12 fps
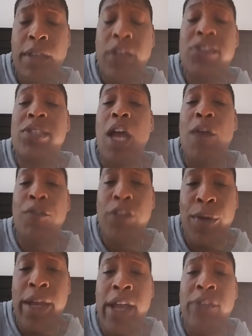It's time for
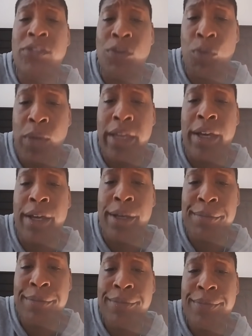your asses to wake
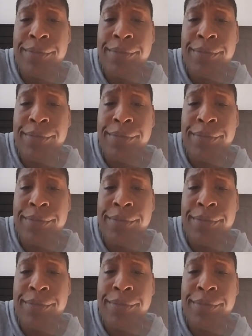up.